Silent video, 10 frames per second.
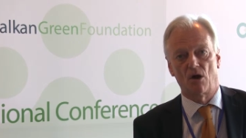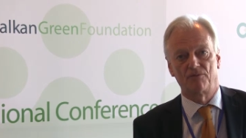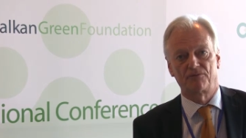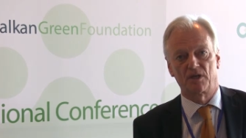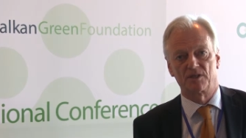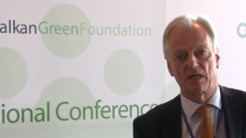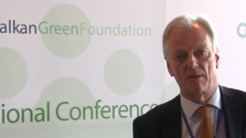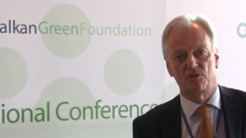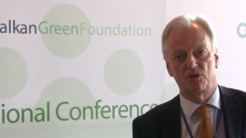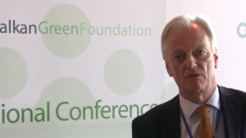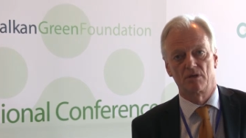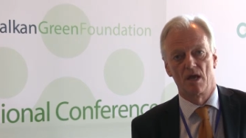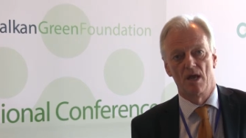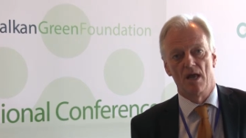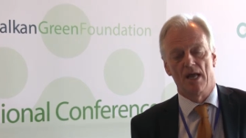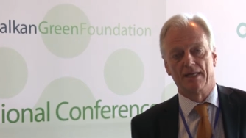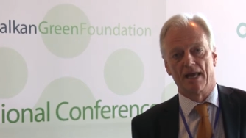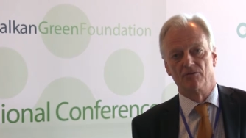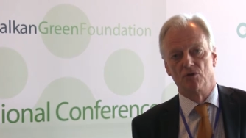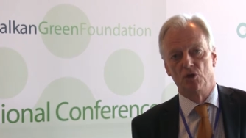of consumption
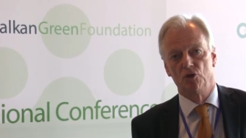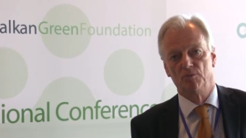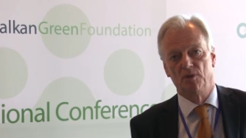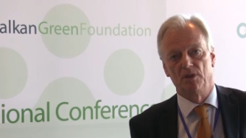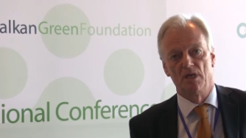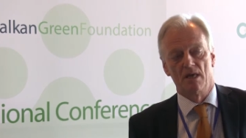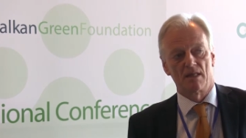again renewable.